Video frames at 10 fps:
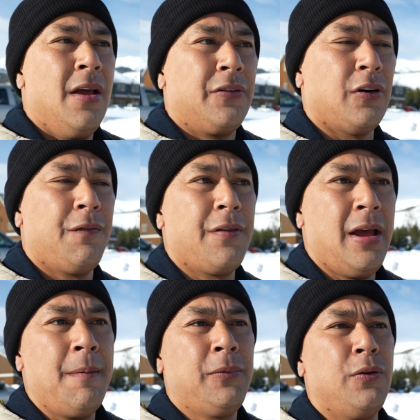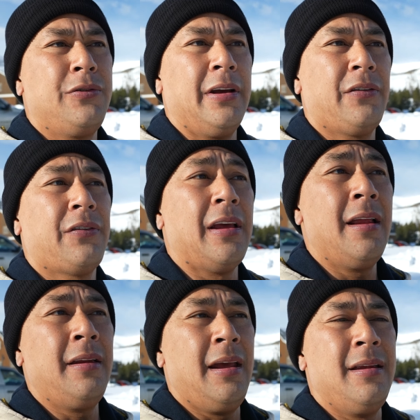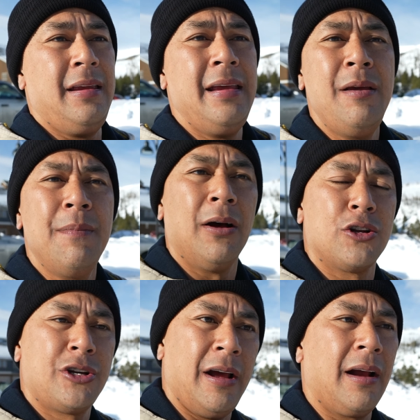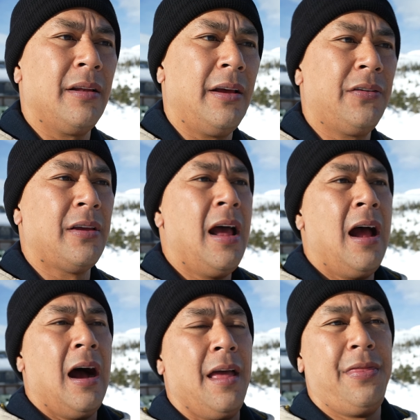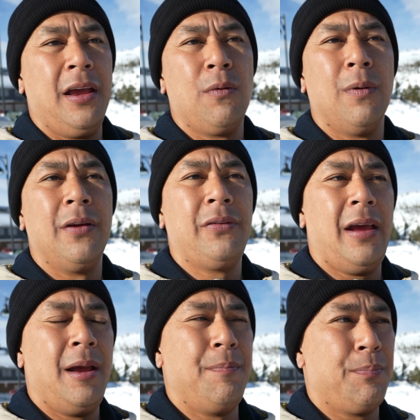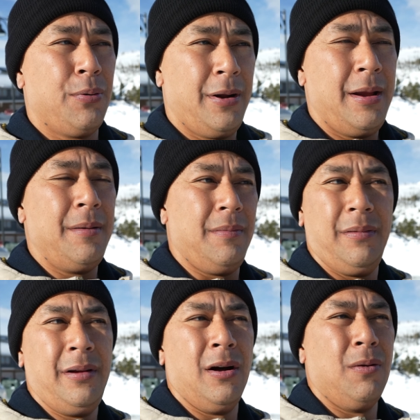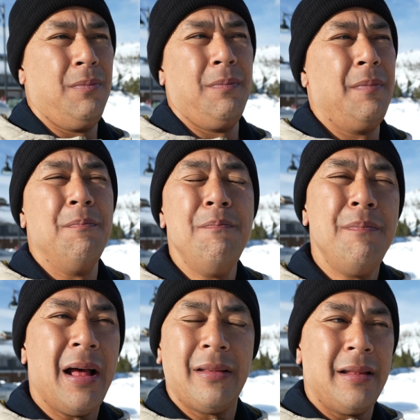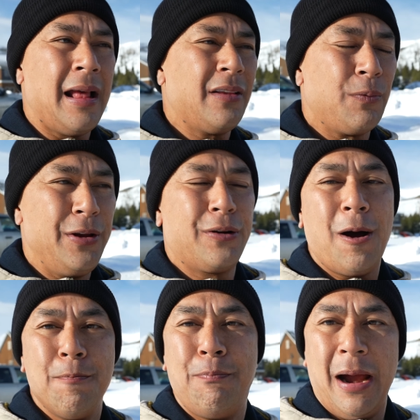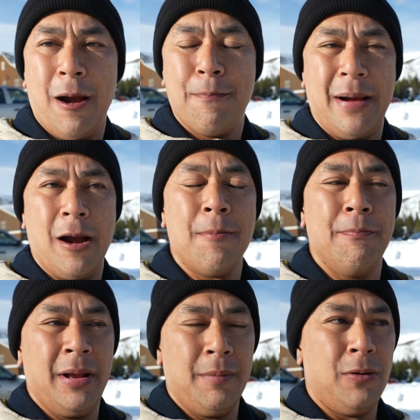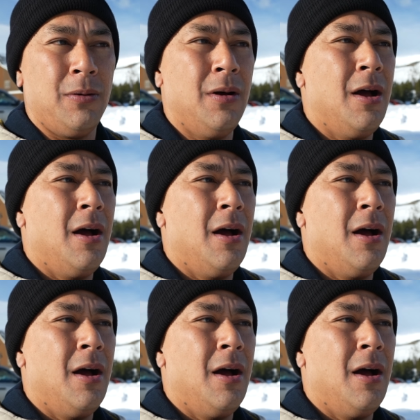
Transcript: So for them to just send an email checklist, I think was a pretty, that's what you call bare minimum